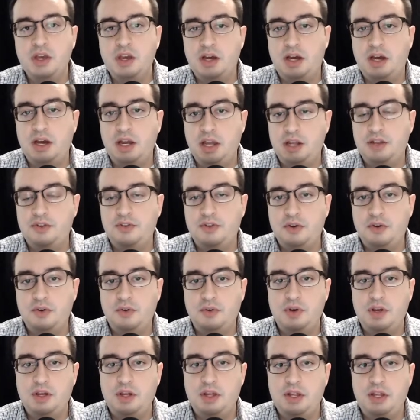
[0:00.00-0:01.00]
And
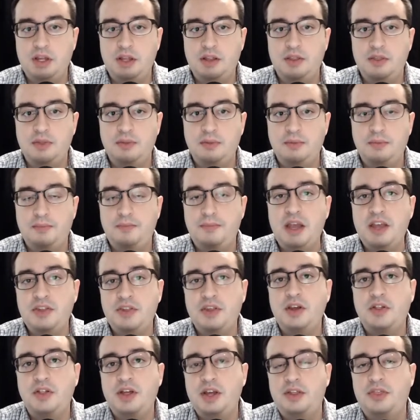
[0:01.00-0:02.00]
so
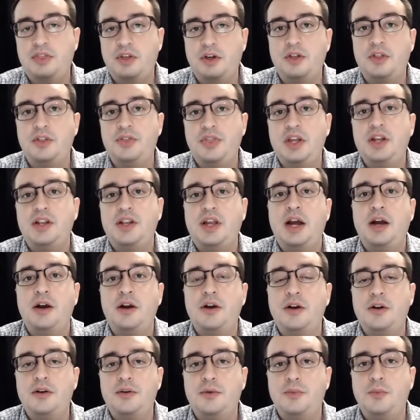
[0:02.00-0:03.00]
basically the
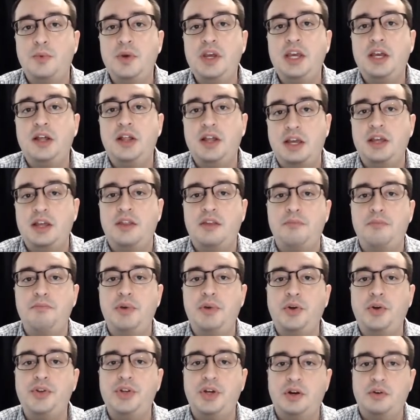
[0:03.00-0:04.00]
entire week is
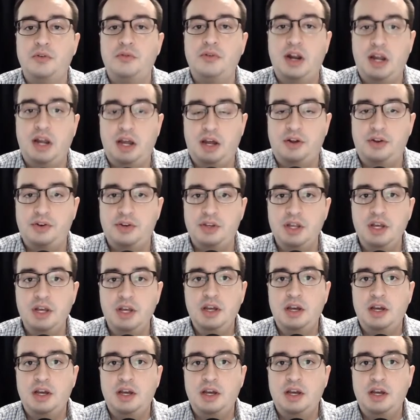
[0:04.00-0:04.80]
built around